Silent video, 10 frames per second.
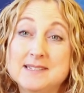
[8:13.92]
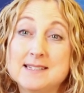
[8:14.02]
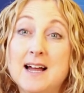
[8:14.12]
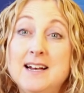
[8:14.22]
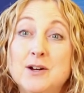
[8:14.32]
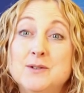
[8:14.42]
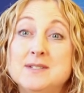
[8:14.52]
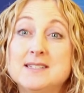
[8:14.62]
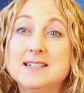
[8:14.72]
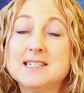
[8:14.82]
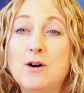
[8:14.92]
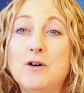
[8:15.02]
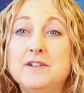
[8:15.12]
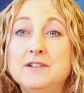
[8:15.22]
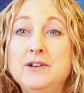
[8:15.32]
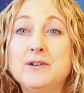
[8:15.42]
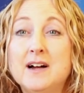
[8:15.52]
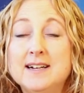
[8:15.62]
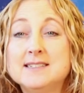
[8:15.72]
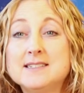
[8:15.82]
silos and to offer new
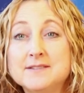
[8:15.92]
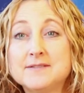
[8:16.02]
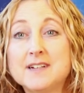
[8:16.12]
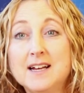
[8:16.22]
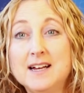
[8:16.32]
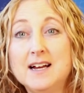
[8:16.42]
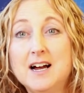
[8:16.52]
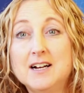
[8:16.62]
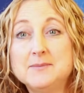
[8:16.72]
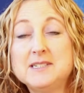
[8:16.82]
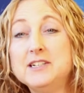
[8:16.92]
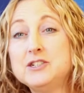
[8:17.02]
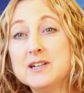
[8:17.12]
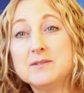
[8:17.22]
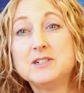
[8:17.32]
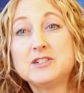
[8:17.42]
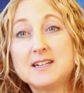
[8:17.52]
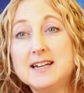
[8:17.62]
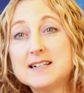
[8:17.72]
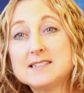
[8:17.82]
kinds of um, teaching which
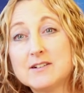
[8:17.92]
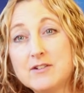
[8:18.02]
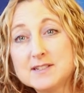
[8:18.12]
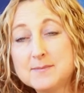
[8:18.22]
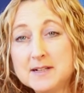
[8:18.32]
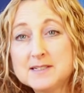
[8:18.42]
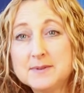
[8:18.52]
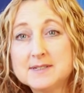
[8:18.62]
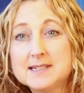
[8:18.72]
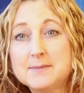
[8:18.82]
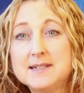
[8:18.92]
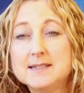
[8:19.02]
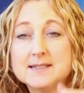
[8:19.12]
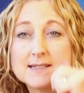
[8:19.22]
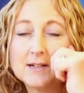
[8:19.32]
connects across multiple disciplines.